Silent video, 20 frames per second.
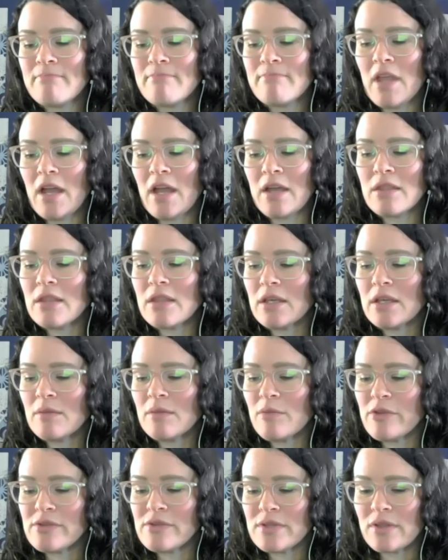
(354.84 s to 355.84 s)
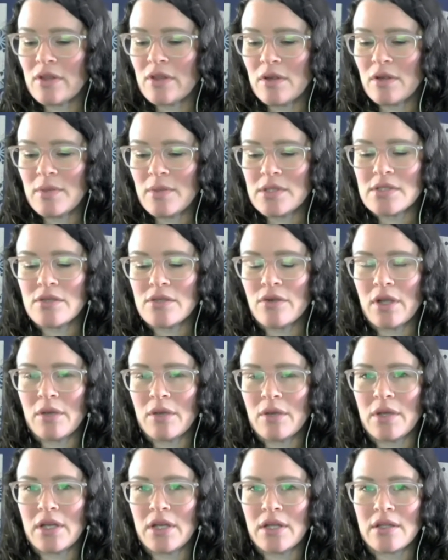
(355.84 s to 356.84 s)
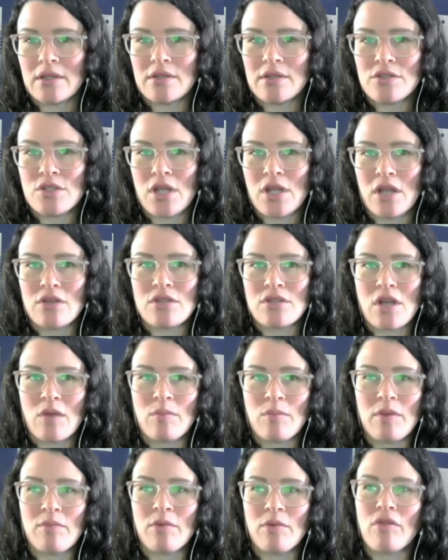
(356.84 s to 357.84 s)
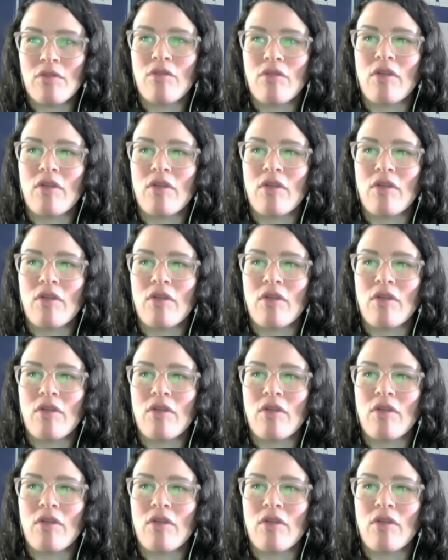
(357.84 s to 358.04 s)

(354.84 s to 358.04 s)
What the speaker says: I think music therapy is a great way to change how people